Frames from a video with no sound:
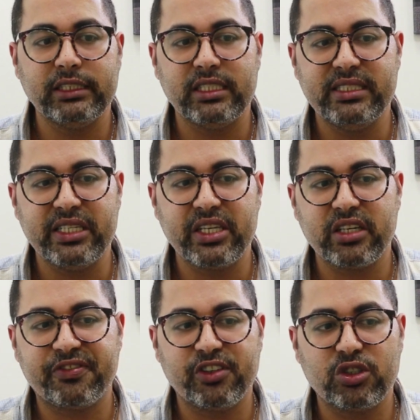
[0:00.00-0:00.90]
And in the
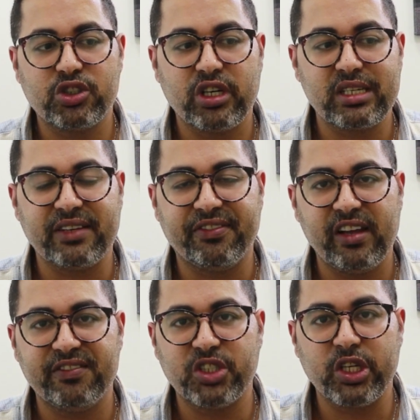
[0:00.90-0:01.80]
near future, the
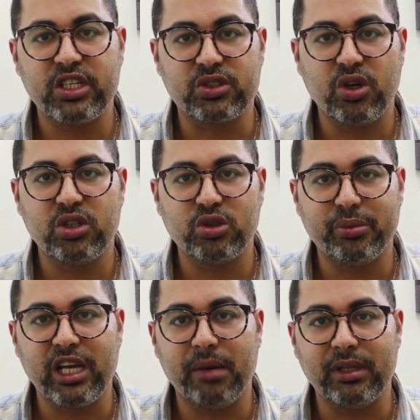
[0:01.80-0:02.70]
5G is going to
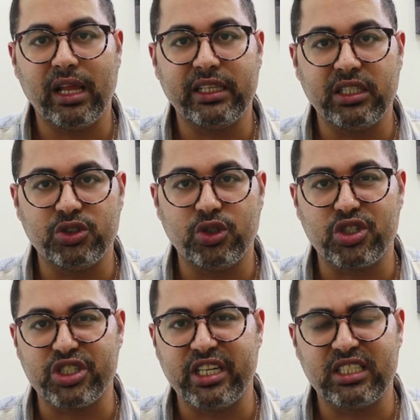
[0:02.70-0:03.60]
be applied in
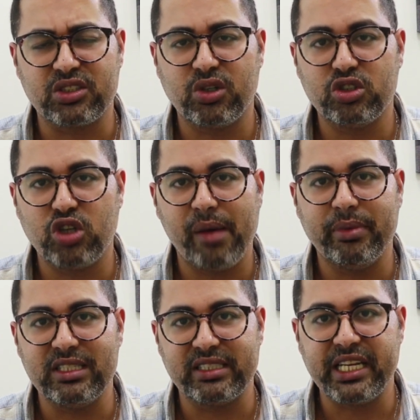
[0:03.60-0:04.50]
Georgia. It's going to
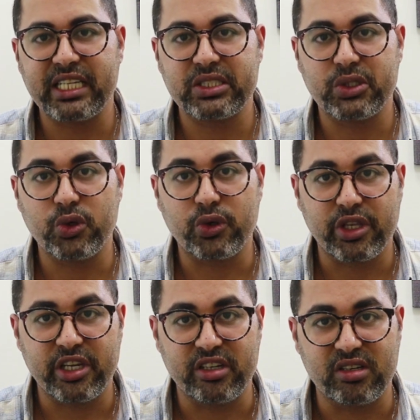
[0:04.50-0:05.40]
happen in the next few
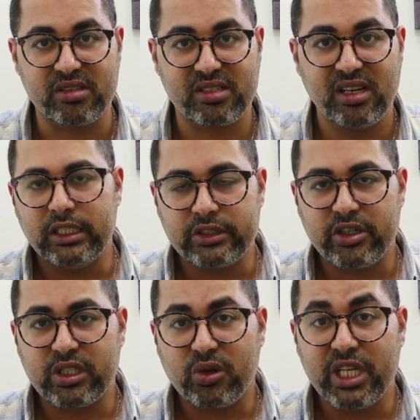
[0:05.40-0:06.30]
years.
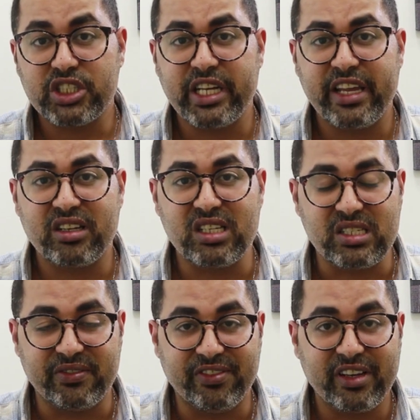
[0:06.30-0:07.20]
Internet connection here
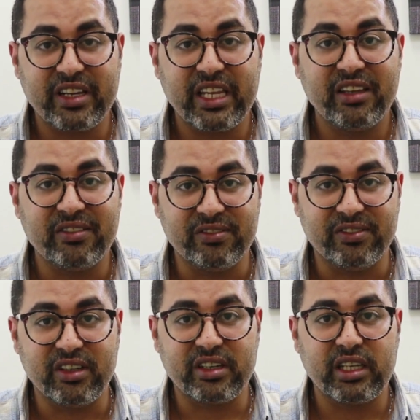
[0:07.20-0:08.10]
is very,
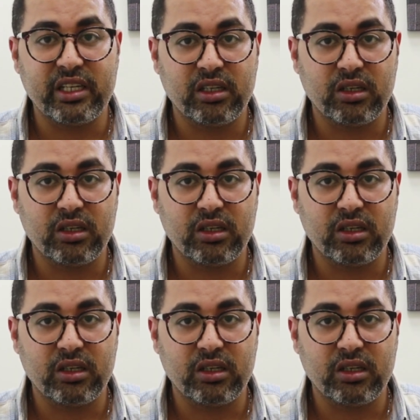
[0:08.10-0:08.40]
very